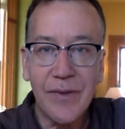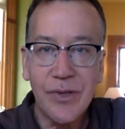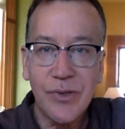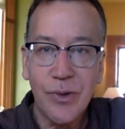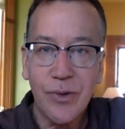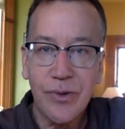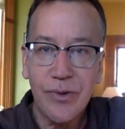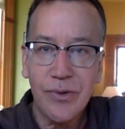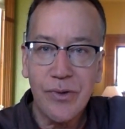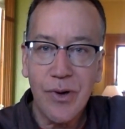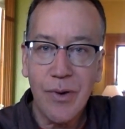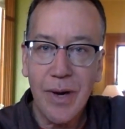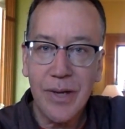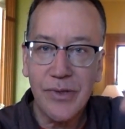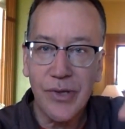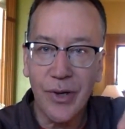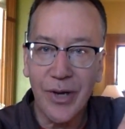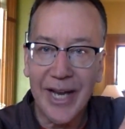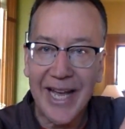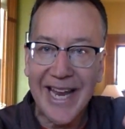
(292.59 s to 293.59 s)
These are
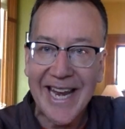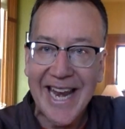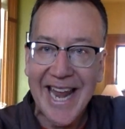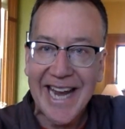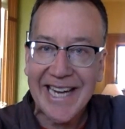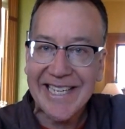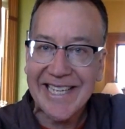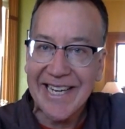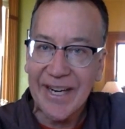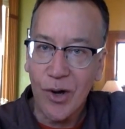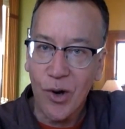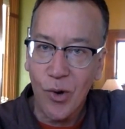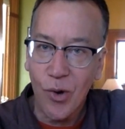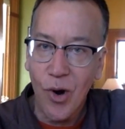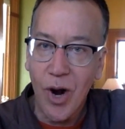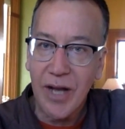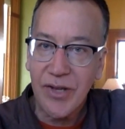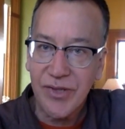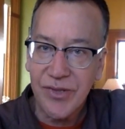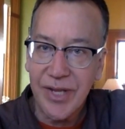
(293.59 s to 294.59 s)
neurons that are connected
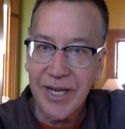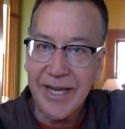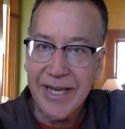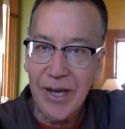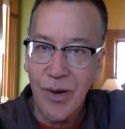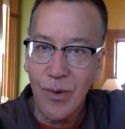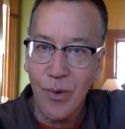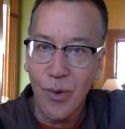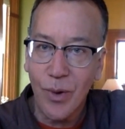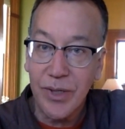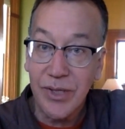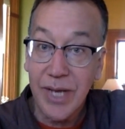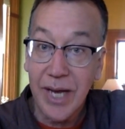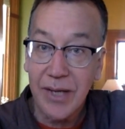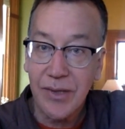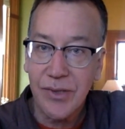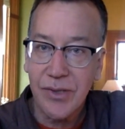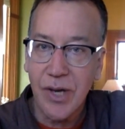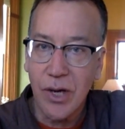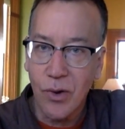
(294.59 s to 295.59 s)
across the
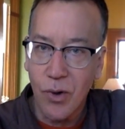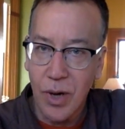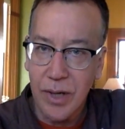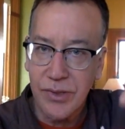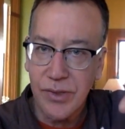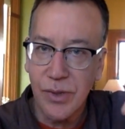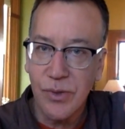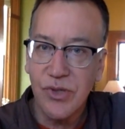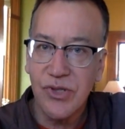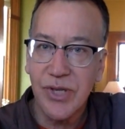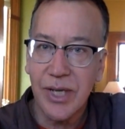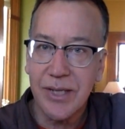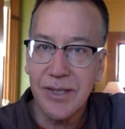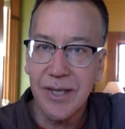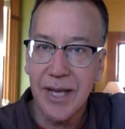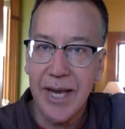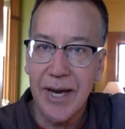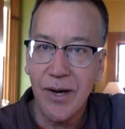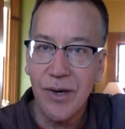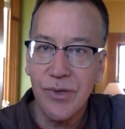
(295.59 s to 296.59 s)
neocortex, across those
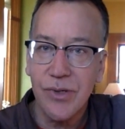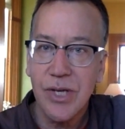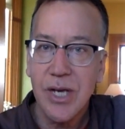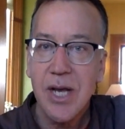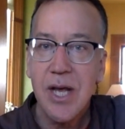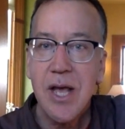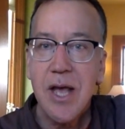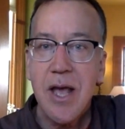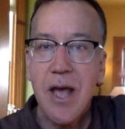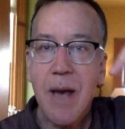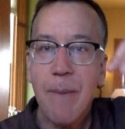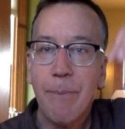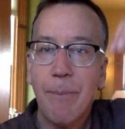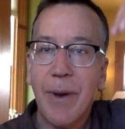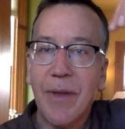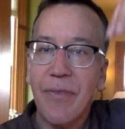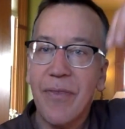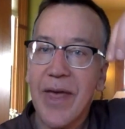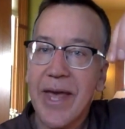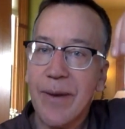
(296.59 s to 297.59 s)
6 layers,
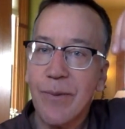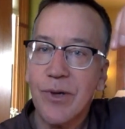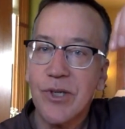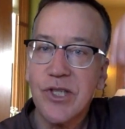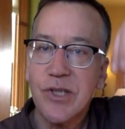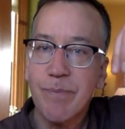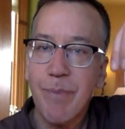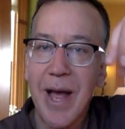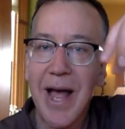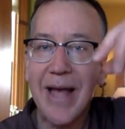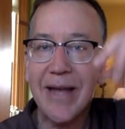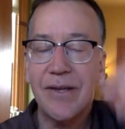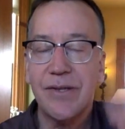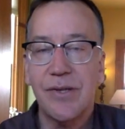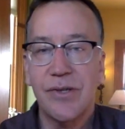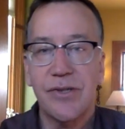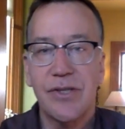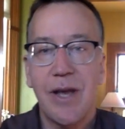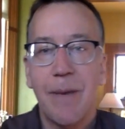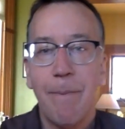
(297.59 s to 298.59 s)
but they respond
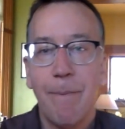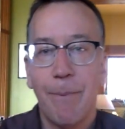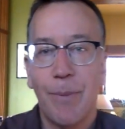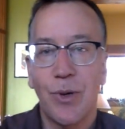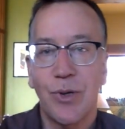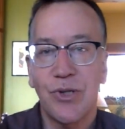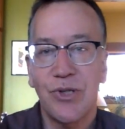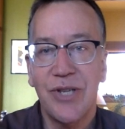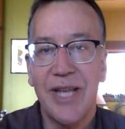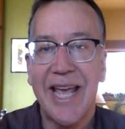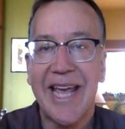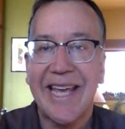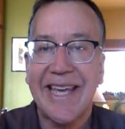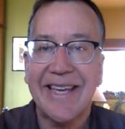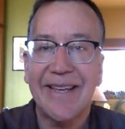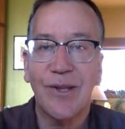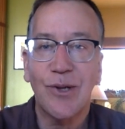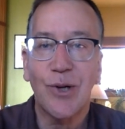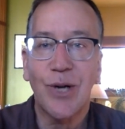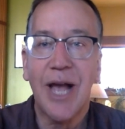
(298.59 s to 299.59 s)
to some
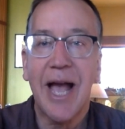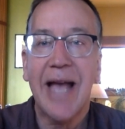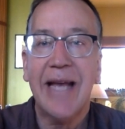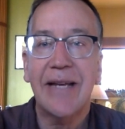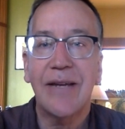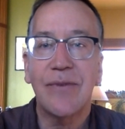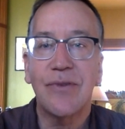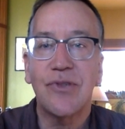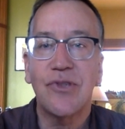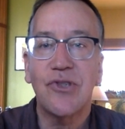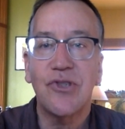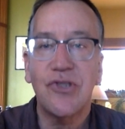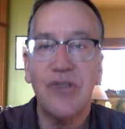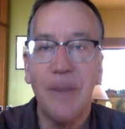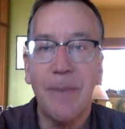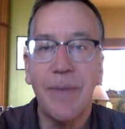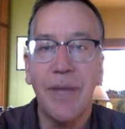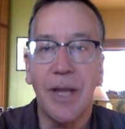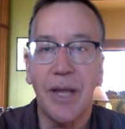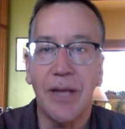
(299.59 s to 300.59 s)
particular kind of
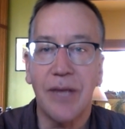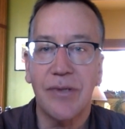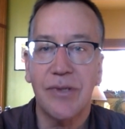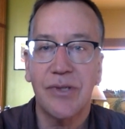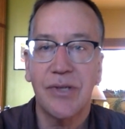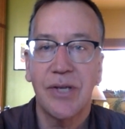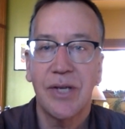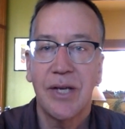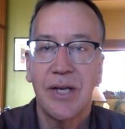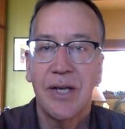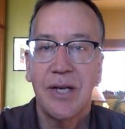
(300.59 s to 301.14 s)
stimulus.